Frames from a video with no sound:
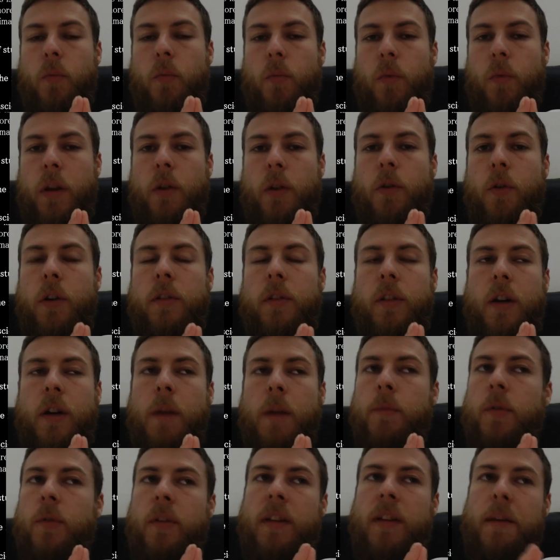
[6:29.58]
in order to
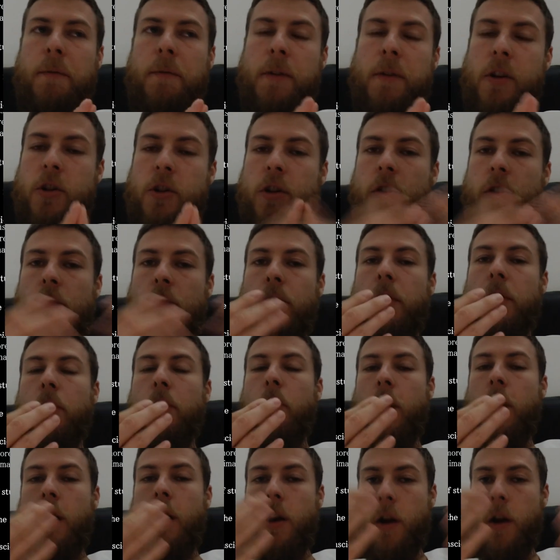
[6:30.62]
come to a definition, you
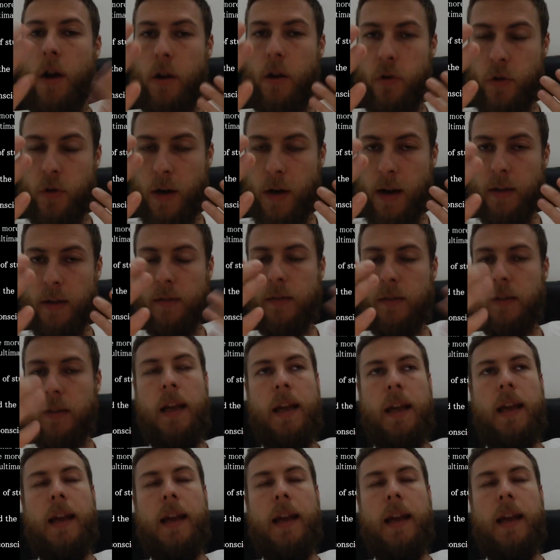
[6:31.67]
require contrast.